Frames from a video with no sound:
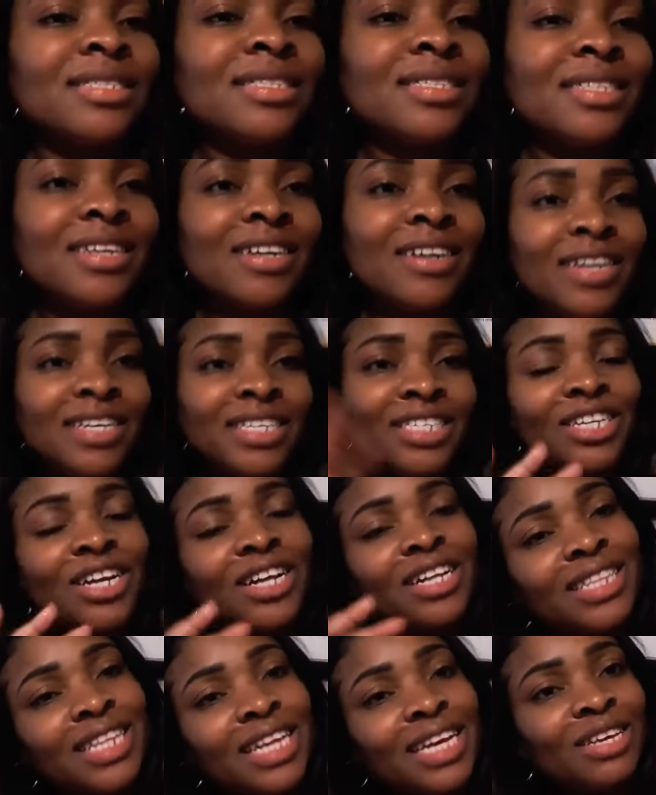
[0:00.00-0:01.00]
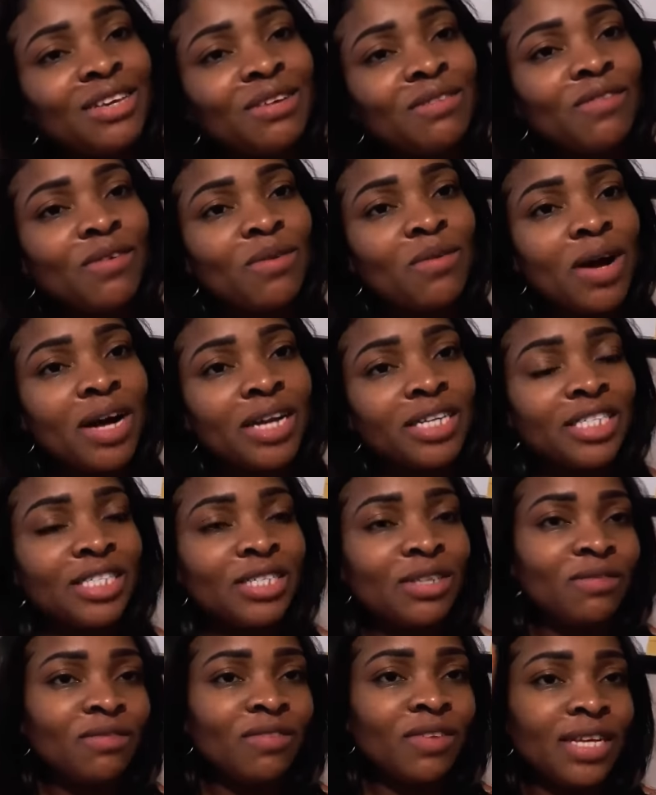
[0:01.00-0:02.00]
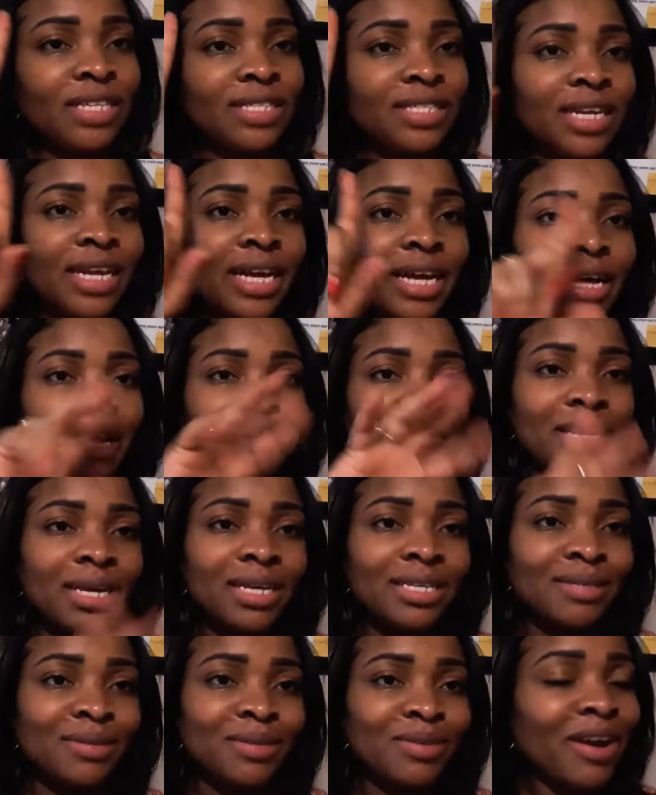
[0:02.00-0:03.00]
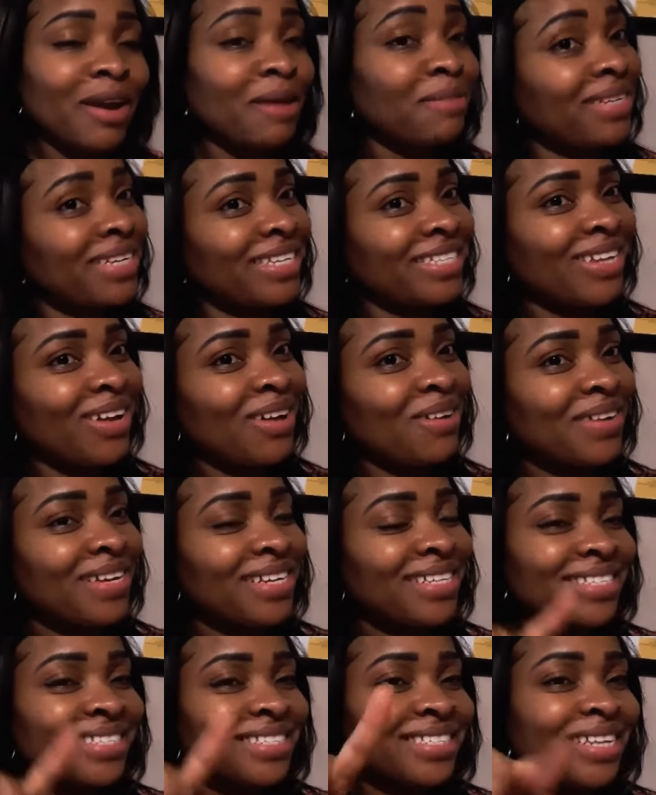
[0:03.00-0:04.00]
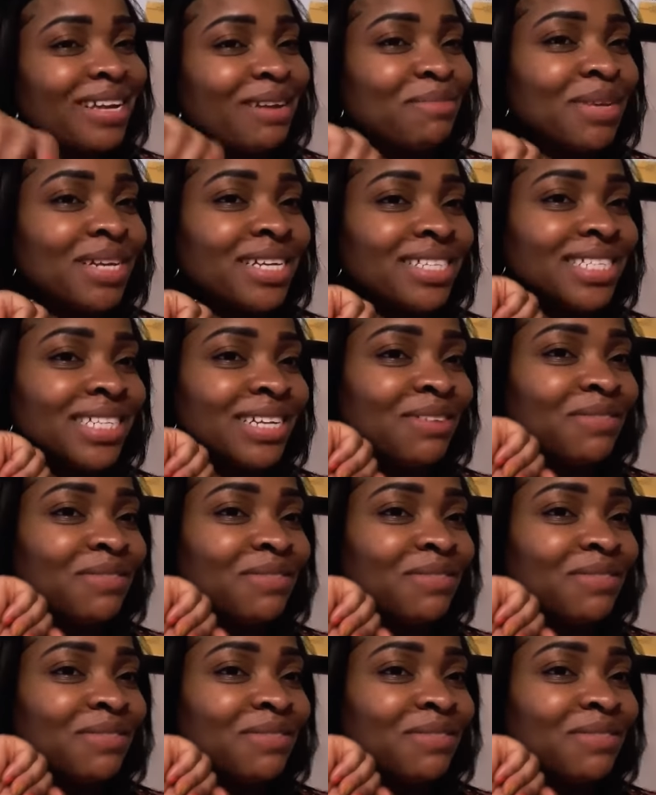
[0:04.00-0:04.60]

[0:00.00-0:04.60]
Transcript: All right, y'all. Thank you for watching. Don't forget to like, comment, and subscribe. And as always, stay blessed,